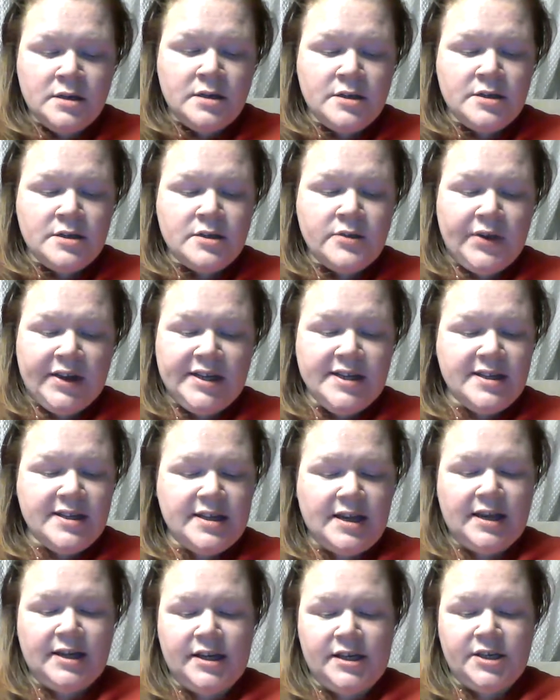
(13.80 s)
So I
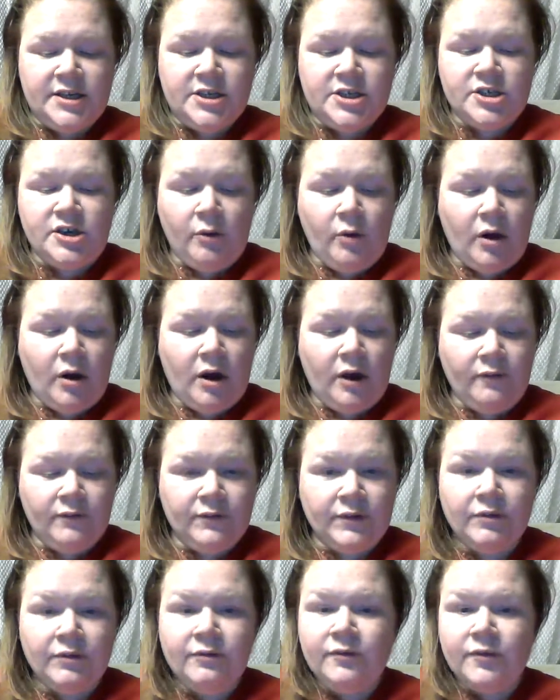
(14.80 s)
decided to show off
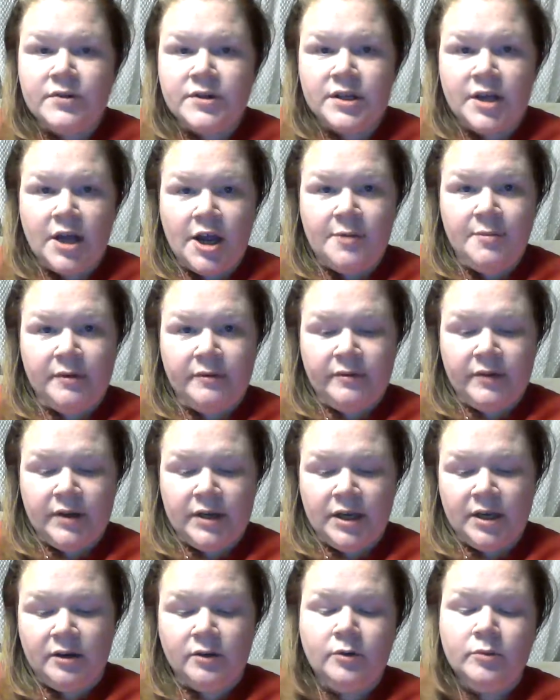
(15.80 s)
for the first time in
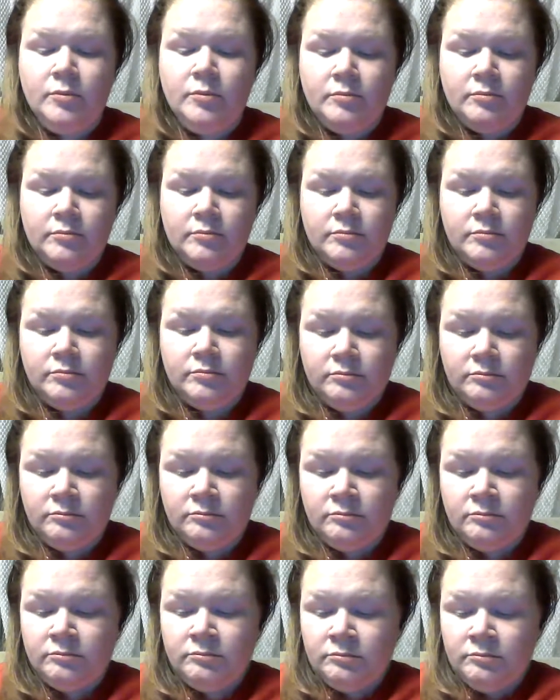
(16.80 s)
video
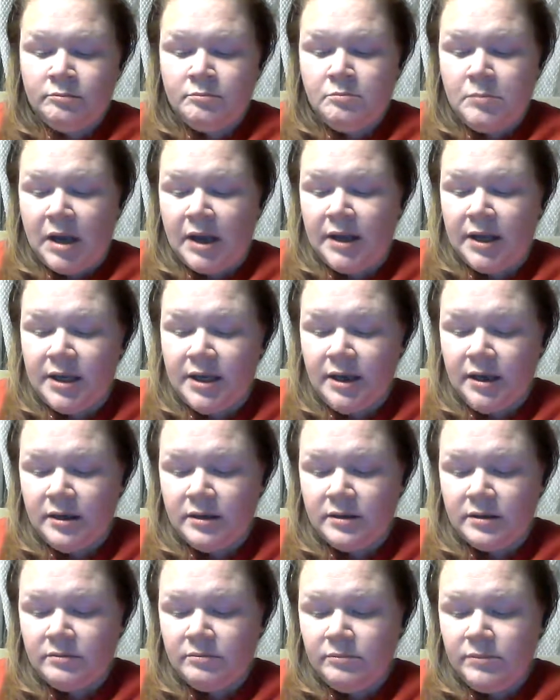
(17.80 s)
my
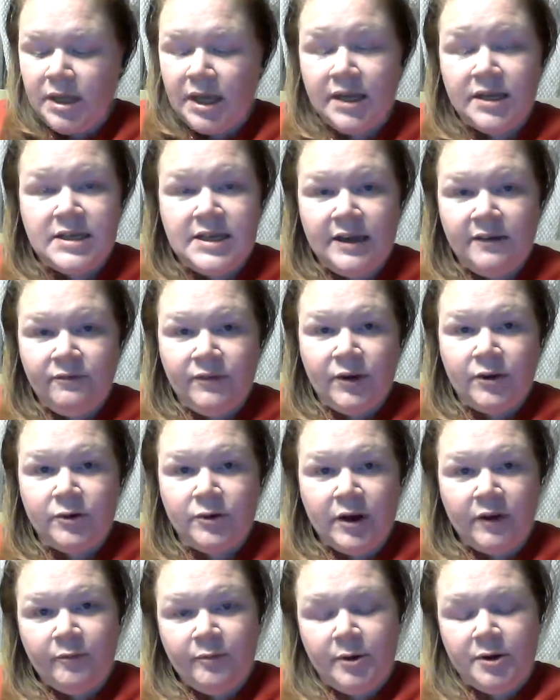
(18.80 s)
antique
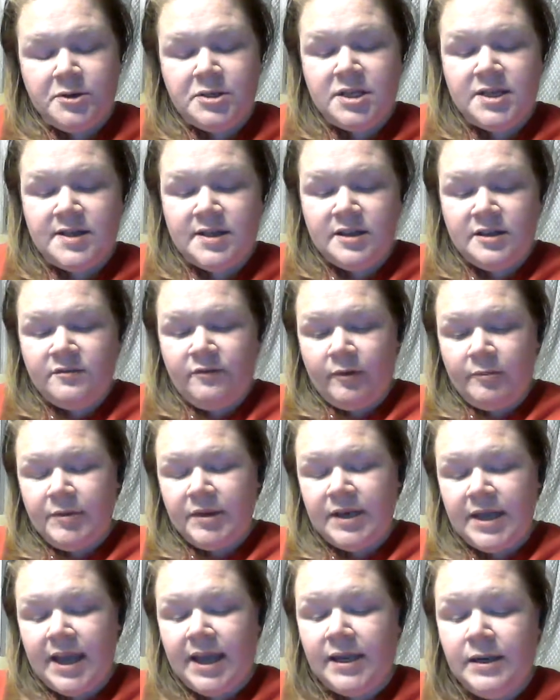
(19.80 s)
photograph purchases from the
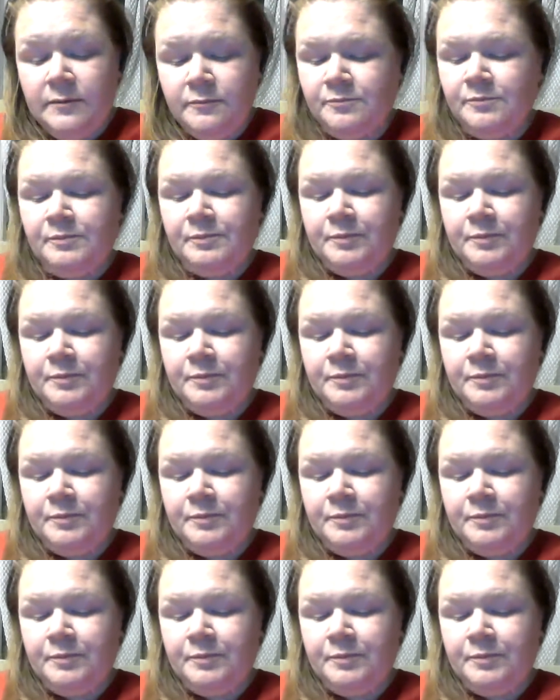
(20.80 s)
day.